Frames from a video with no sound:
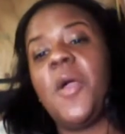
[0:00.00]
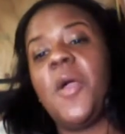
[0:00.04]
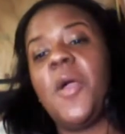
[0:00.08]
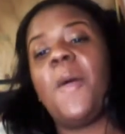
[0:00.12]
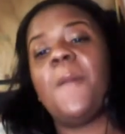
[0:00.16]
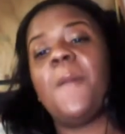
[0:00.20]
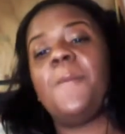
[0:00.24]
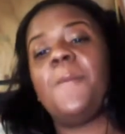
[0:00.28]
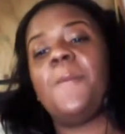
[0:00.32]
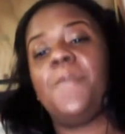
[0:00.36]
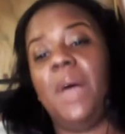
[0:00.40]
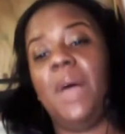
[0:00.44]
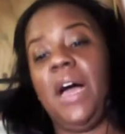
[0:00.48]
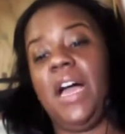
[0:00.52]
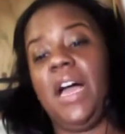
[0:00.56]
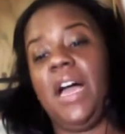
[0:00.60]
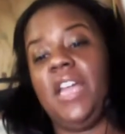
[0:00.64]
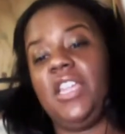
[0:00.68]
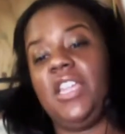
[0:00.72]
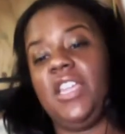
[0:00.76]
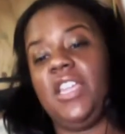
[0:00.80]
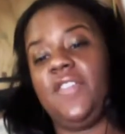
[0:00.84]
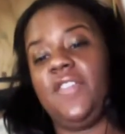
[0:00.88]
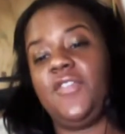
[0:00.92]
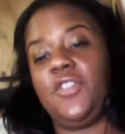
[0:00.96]
But
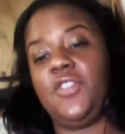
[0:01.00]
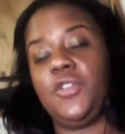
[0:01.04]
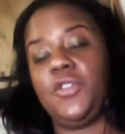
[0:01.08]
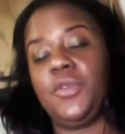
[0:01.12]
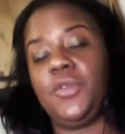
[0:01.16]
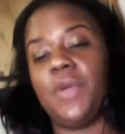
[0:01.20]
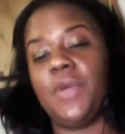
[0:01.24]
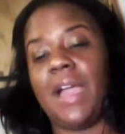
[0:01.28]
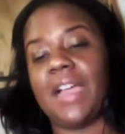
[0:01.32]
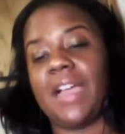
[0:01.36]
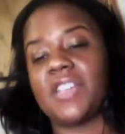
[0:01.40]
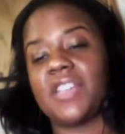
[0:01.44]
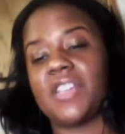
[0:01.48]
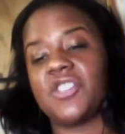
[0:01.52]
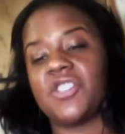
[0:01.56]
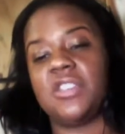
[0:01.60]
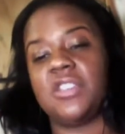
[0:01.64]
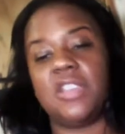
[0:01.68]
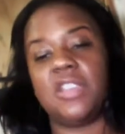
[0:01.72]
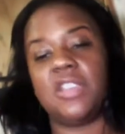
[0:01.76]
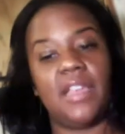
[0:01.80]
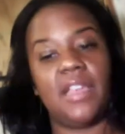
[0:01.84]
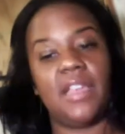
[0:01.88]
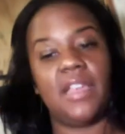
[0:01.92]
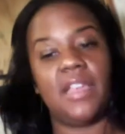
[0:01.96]
if you actually
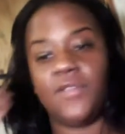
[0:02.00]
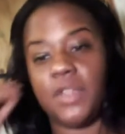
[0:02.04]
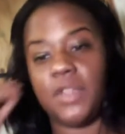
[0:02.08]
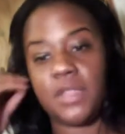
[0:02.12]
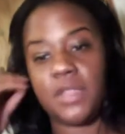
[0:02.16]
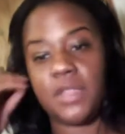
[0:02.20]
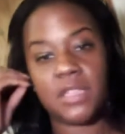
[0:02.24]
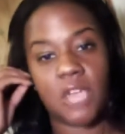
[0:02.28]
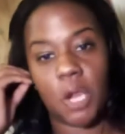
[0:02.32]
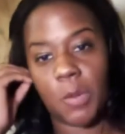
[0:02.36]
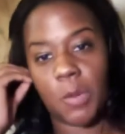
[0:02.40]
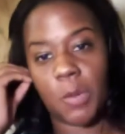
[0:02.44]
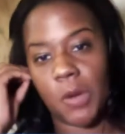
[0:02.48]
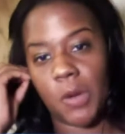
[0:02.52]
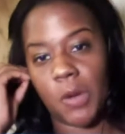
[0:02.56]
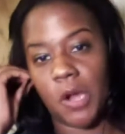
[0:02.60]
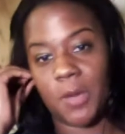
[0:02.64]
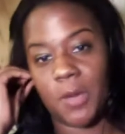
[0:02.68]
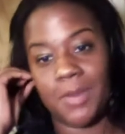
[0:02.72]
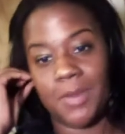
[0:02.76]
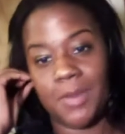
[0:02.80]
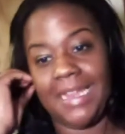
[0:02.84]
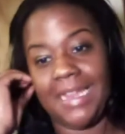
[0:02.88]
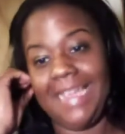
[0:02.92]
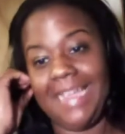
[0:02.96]
visit our apartment
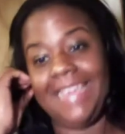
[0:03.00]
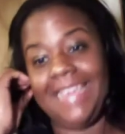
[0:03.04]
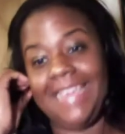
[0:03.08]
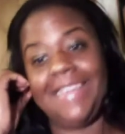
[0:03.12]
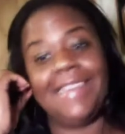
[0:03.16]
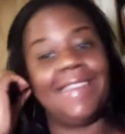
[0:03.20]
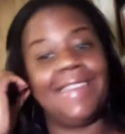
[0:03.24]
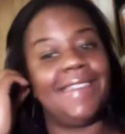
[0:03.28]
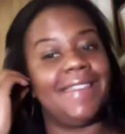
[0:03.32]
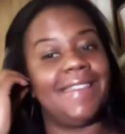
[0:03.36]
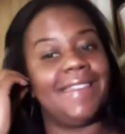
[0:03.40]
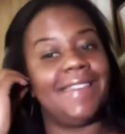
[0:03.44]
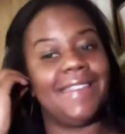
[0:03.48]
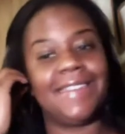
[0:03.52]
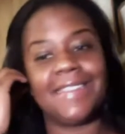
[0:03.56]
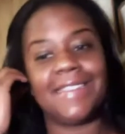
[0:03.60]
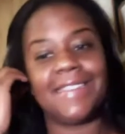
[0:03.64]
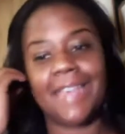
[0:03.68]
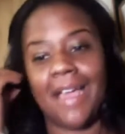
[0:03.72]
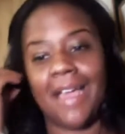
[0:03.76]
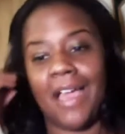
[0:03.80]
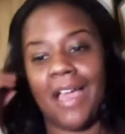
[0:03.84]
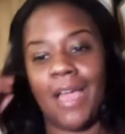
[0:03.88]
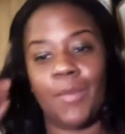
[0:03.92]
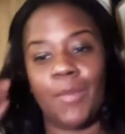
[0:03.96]
at any
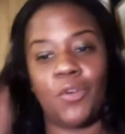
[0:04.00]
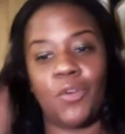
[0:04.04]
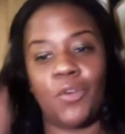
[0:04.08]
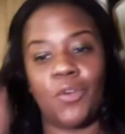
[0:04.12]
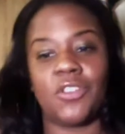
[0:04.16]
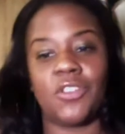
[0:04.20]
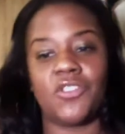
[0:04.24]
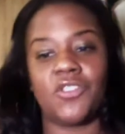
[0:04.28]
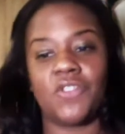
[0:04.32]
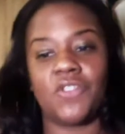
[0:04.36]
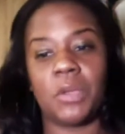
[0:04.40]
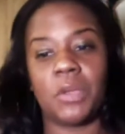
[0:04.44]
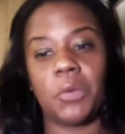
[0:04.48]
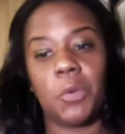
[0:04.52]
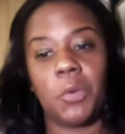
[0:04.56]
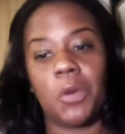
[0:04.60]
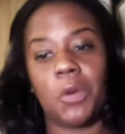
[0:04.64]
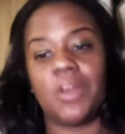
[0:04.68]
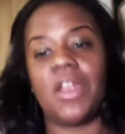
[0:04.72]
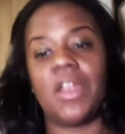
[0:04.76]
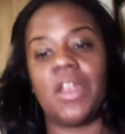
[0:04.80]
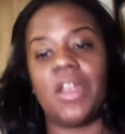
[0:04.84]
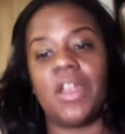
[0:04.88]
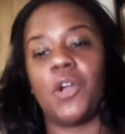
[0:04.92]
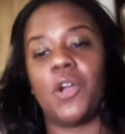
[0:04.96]
time, or the Tranquil Water
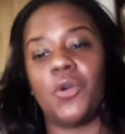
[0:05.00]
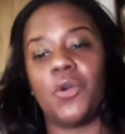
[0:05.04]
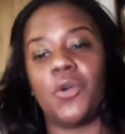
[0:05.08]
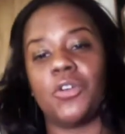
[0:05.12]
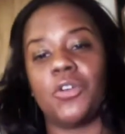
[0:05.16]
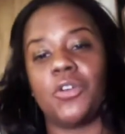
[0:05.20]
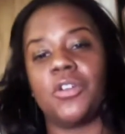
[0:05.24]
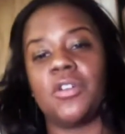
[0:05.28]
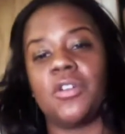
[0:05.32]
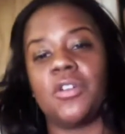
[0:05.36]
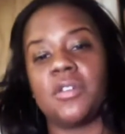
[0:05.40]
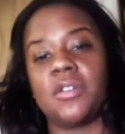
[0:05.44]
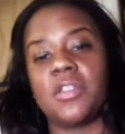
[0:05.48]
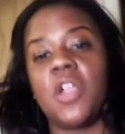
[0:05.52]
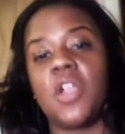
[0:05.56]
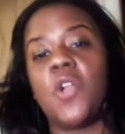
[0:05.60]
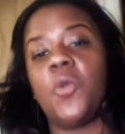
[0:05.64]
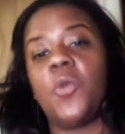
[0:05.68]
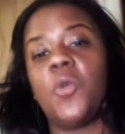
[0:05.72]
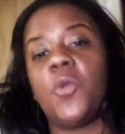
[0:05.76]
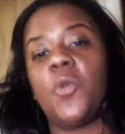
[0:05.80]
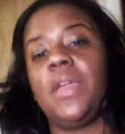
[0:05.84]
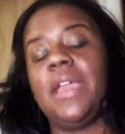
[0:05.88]
headquarters, we